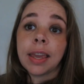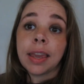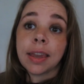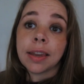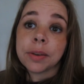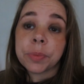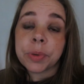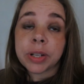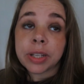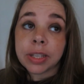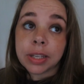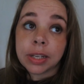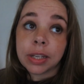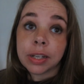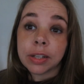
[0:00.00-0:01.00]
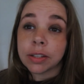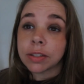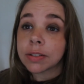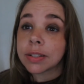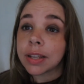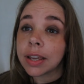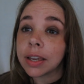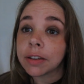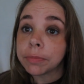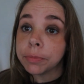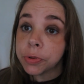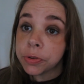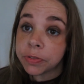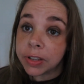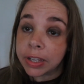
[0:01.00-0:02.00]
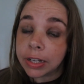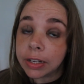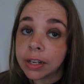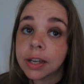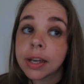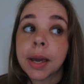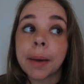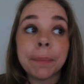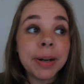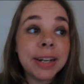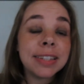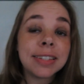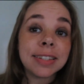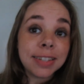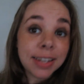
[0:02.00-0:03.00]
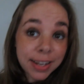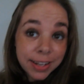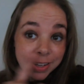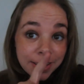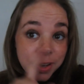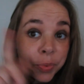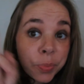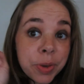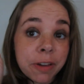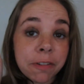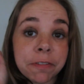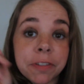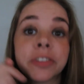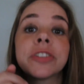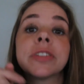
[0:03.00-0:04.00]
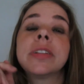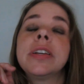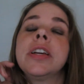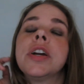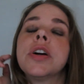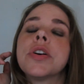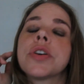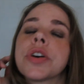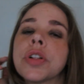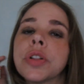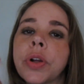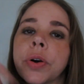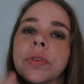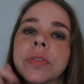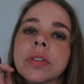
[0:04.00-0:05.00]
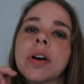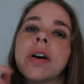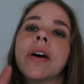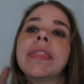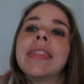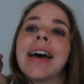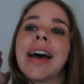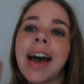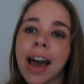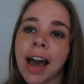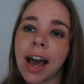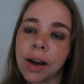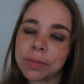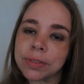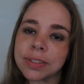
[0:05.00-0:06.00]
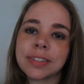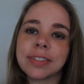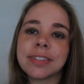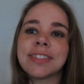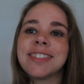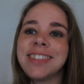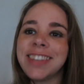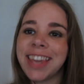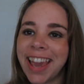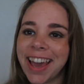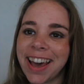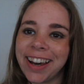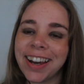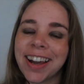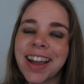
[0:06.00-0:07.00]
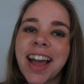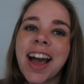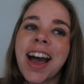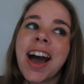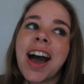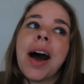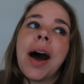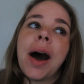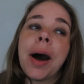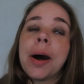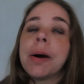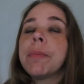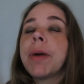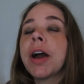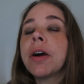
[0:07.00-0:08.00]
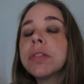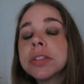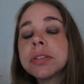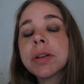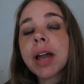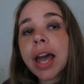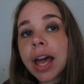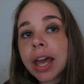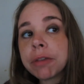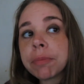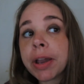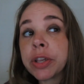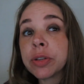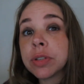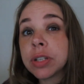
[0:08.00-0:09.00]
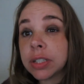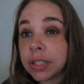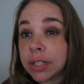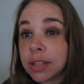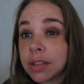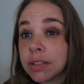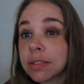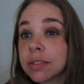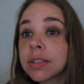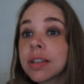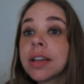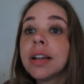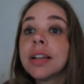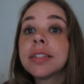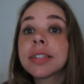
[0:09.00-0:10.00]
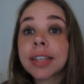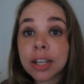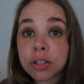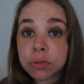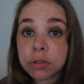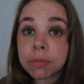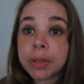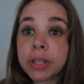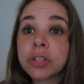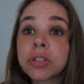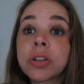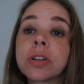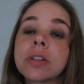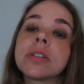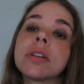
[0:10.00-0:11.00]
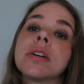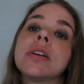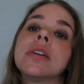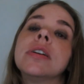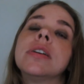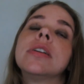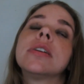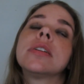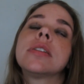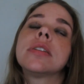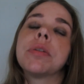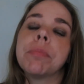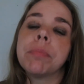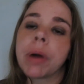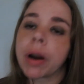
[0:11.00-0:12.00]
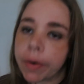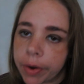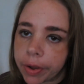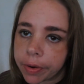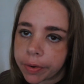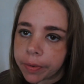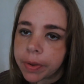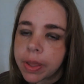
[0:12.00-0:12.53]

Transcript: And we're in another day of moving, but today we officially closed on the house. Yeah. Um, I also had my utilities scheduled to be turned on tomorrow.